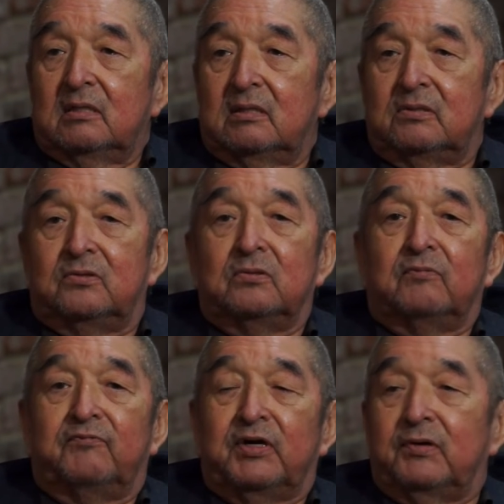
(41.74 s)
They're still
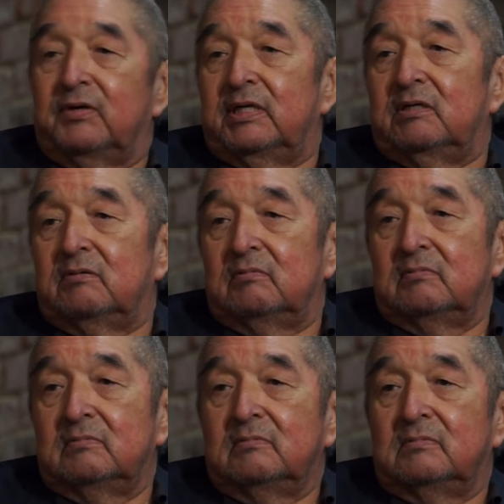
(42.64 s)
figuring it out.
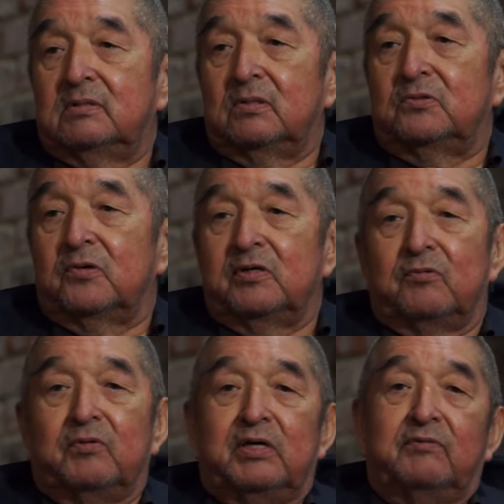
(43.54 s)
Still trying
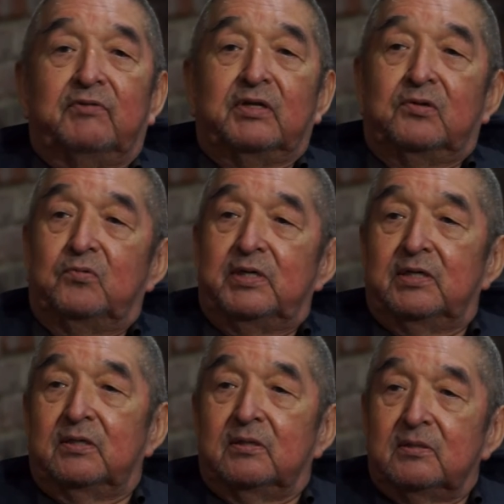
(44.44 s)
to reinvent the
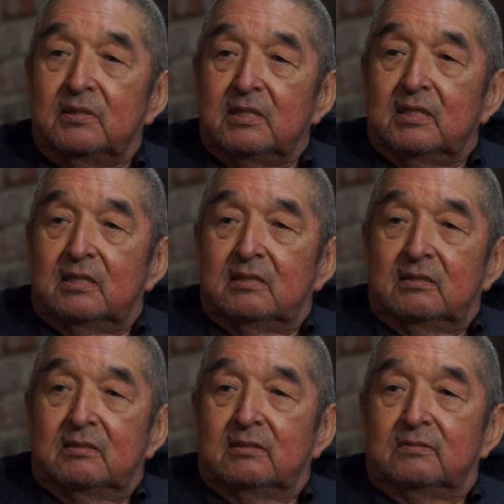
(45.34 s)
wheel.
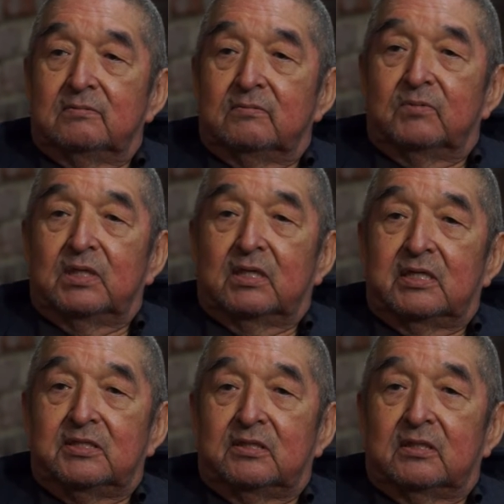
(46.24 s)
And
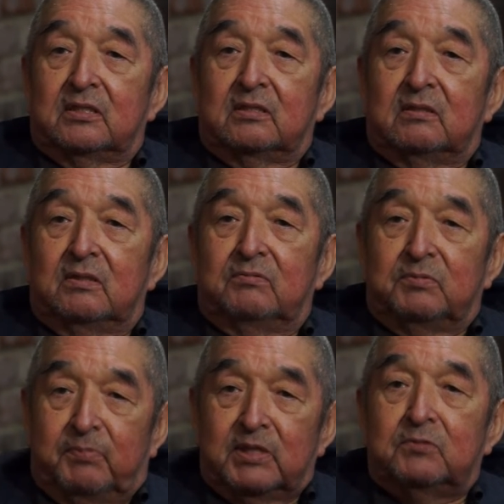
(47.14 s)
realizing that it
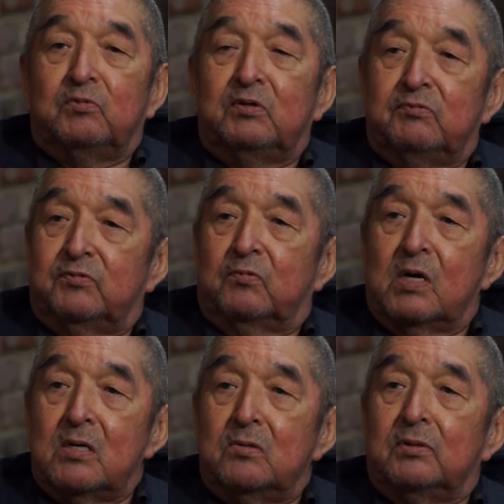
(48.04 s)
was best when it was
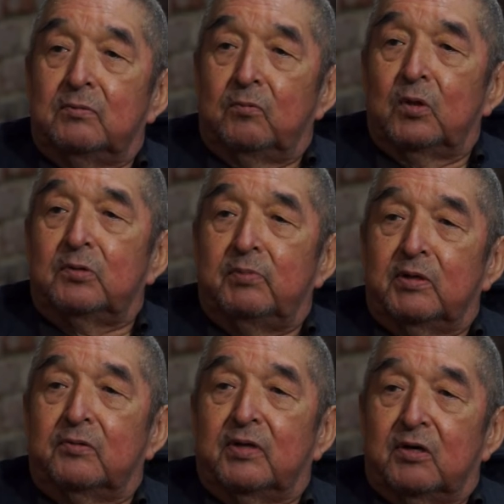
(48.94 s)
round. It worked
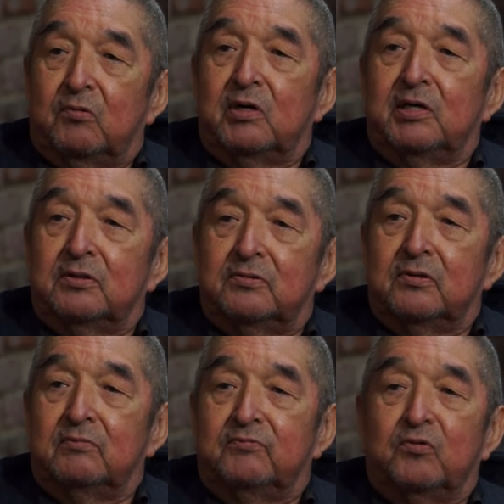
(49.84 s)
better that way
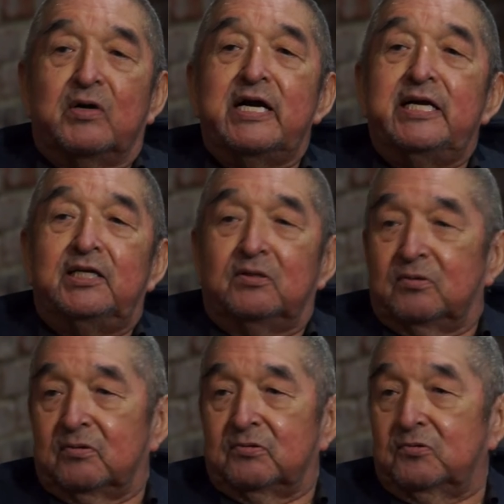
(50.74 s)
instead of
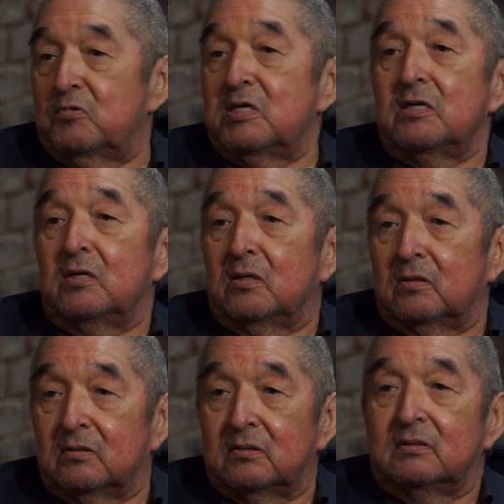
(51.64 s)
triangular or square.
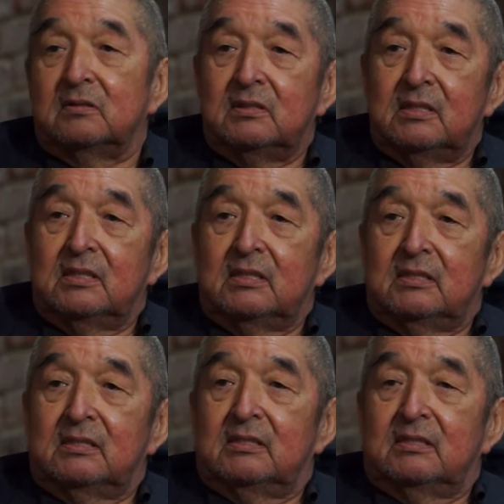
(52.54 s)
Or
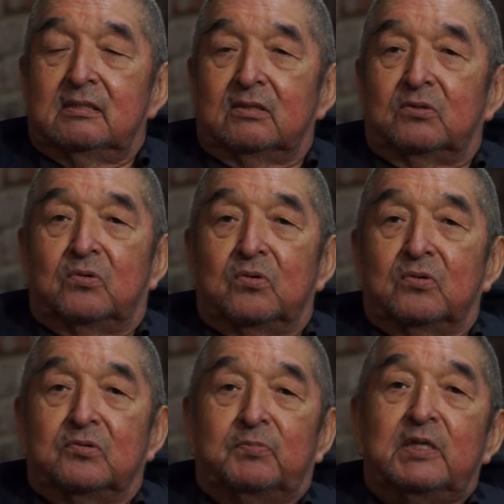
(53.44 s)
cut
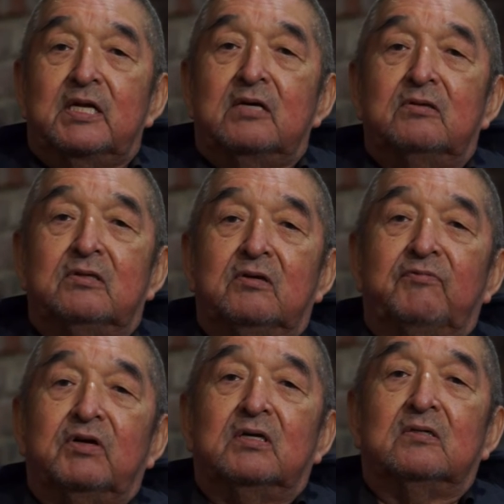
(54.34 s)
corners. But now the
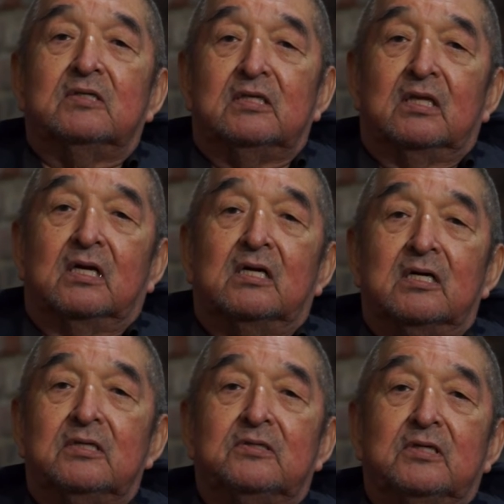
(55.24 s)
difficulty
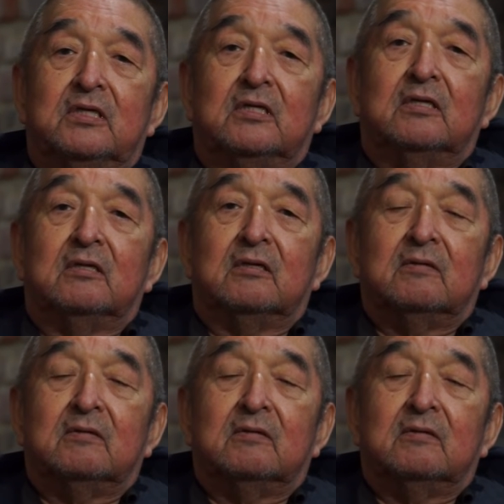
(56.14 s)
lies in